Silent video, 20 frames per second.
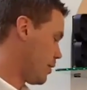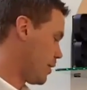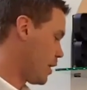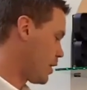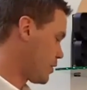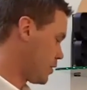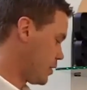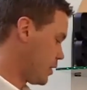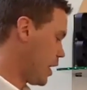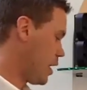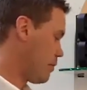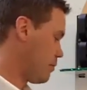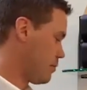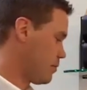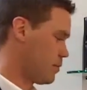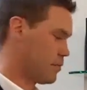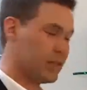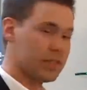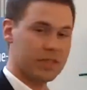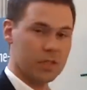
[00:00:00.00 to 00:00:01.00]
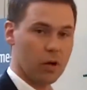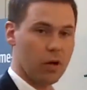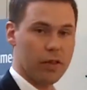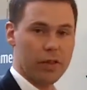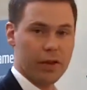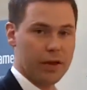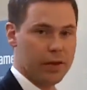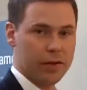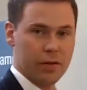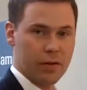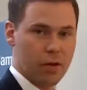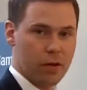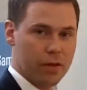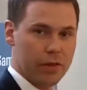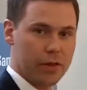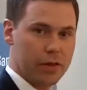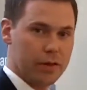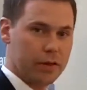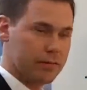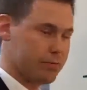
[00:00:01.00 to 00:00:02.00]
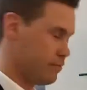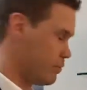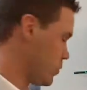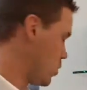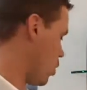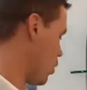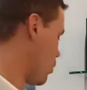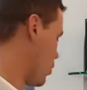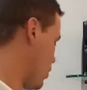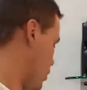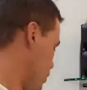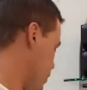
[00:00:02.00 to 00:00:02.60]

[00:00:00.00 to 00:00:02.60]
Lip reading: there's all the normal